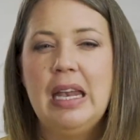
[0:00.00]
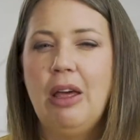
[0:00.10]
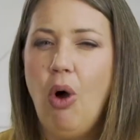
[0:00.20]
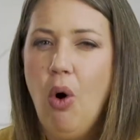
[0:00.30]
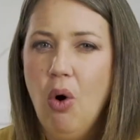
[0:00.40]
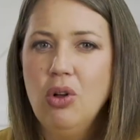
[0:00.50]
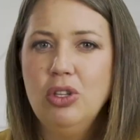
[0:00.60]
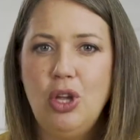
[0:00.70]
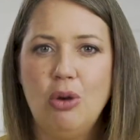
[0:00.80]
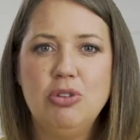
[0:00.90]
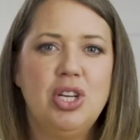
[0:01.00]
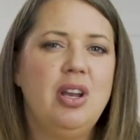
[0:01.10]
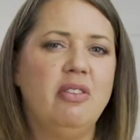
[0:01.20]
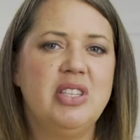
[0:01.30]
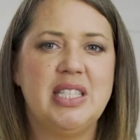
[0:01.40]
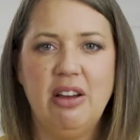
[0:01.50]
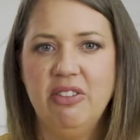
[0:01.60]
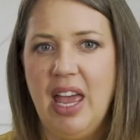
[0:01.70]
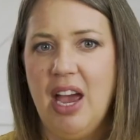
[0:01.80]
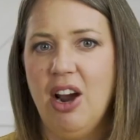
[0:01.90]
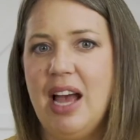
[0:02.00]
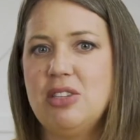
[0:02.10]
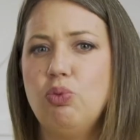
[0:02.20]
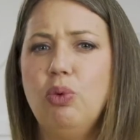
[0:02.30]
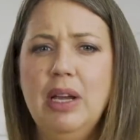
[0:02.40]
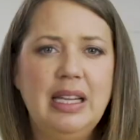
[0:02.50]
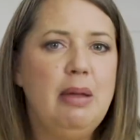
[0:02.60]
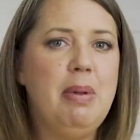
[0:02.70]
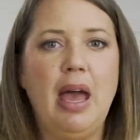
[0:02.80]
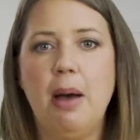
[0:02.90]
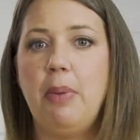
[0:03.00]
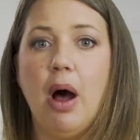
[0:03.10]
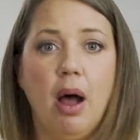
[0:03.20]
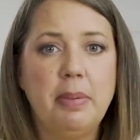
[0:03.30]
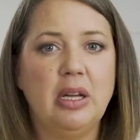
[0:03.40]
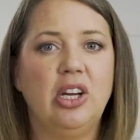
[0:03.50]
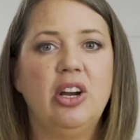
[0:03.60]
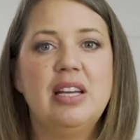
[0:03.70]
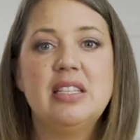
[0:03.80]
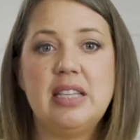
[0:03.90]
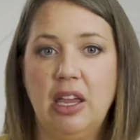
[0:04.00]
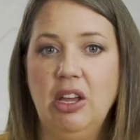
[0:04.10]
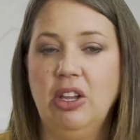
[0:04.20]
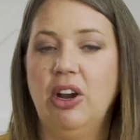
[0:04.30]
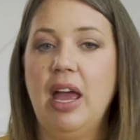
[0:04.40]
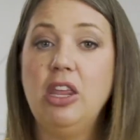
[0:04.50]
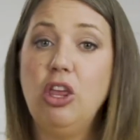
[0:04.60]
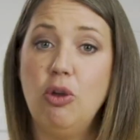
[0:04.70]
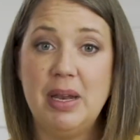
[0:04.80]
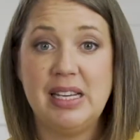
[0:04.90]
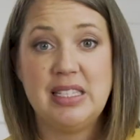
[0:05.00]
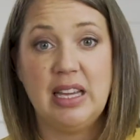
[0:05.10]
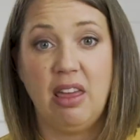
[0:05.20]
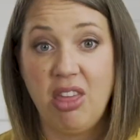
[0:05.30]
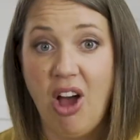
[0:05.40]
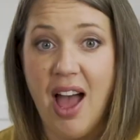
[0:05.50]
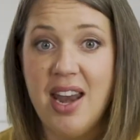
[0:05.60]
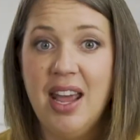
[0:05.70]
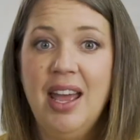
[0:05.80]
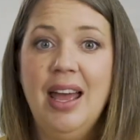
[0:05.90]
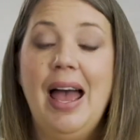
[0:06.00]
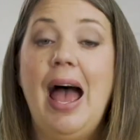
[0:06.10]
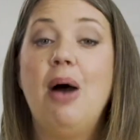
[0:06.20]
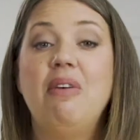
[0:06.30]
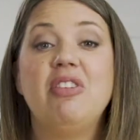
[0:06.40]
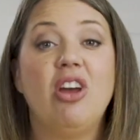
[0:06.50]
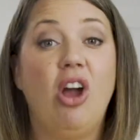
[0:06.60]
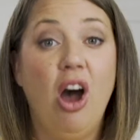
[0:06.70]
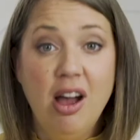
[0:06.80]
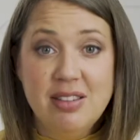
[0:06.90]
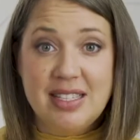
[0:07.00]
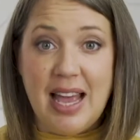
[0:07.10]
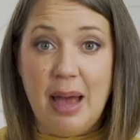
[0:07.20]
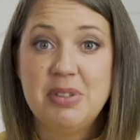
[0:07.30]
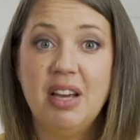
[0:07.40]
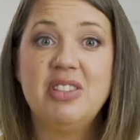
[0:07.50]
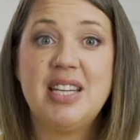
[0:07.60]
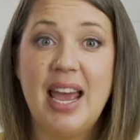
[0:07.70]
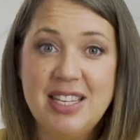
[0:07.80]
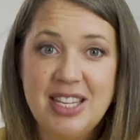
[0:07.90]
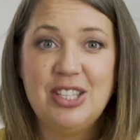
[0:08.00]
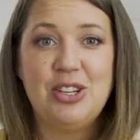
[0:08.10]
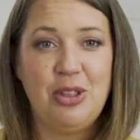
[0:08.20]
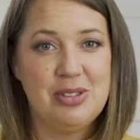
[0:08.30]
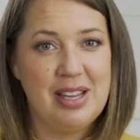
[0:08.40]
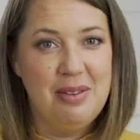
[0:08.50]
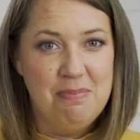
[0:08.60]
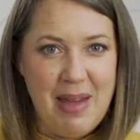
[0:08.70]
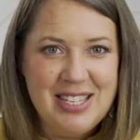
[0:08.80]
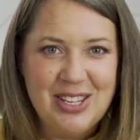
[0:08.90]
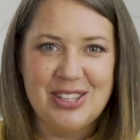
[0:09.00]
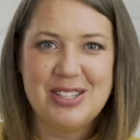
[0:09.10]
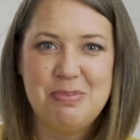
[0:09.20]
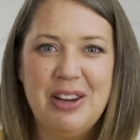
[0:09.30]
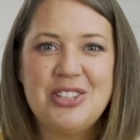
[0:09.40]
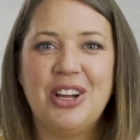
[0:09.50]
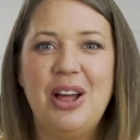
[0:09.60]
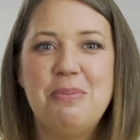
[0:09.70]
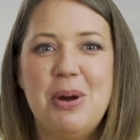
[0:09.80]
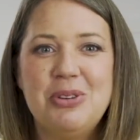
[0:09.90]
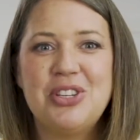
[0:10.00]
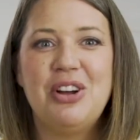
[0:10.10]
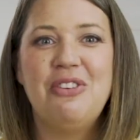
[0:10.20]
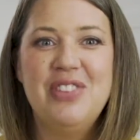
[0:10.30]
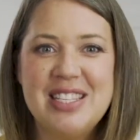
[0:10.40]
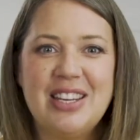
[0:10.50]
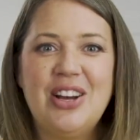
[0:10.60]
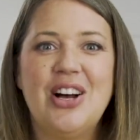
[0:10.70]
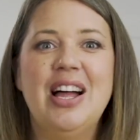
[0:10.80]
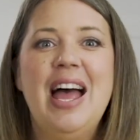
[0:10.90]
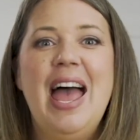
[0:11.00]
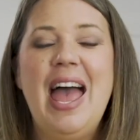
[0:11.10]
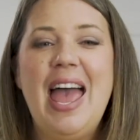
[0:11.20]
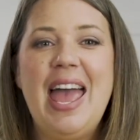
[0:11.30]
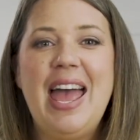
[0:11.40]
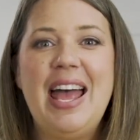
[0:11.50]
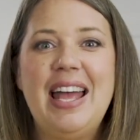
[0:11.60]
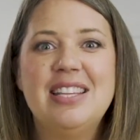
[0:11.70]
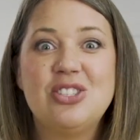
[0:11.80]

Now, the whole notion of self care has really become popular in secular and humanistic thought. However, the concept of tending to those mental, spiritual, emotional, physical, and